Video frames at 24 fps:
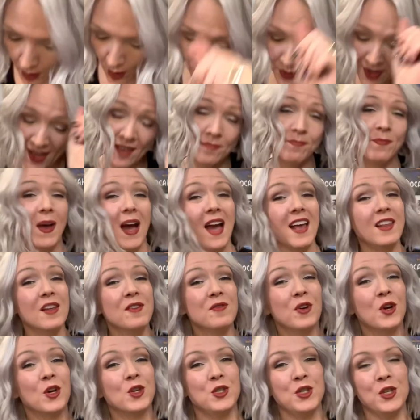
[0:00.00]
Okay, I love
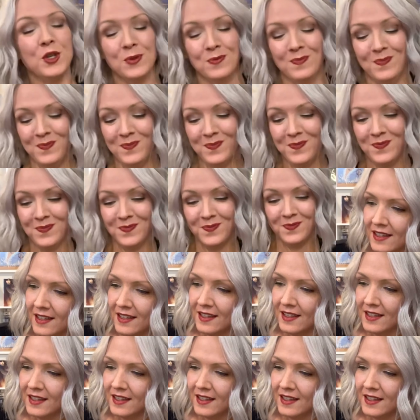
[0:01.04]
her too.
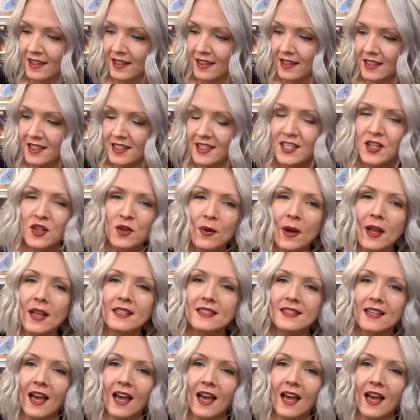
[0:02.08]
Cinderella's